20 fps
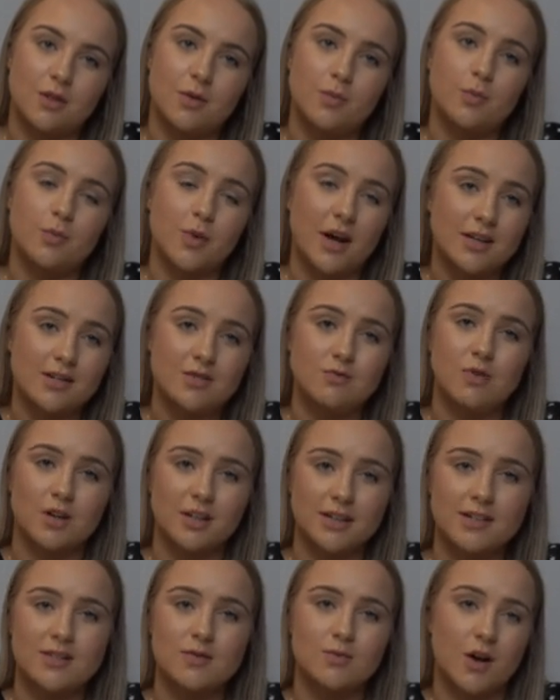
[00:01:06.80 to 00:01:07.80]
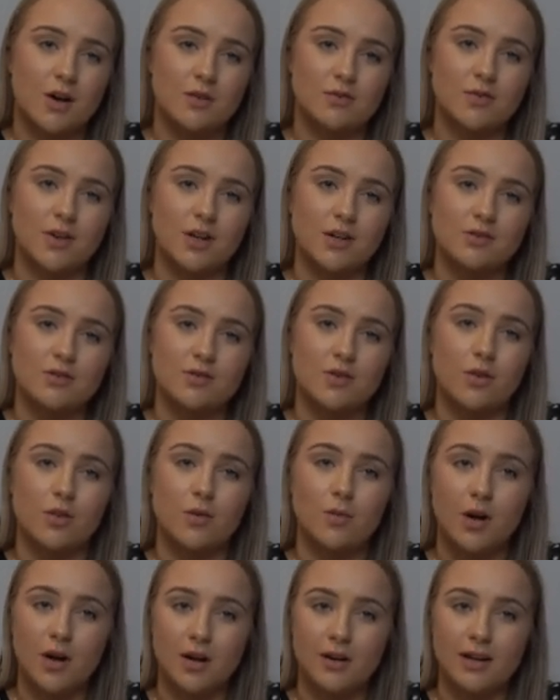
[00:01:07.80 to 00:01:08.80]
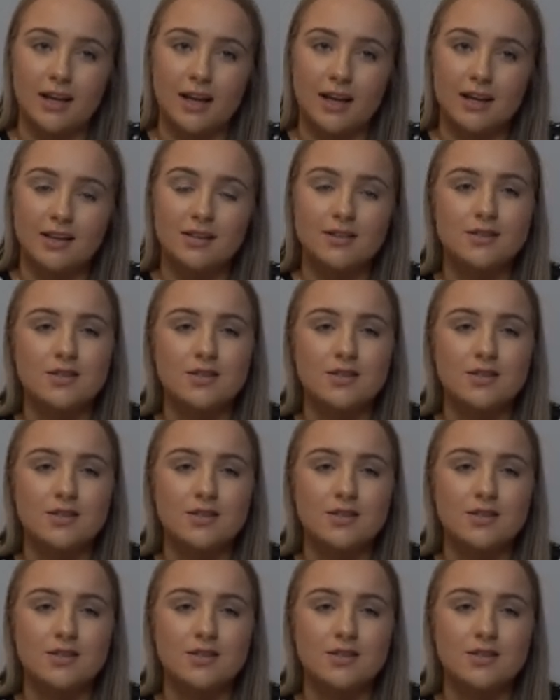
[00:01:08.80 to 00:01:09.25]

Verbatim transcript: the best rugged smartphones on the market,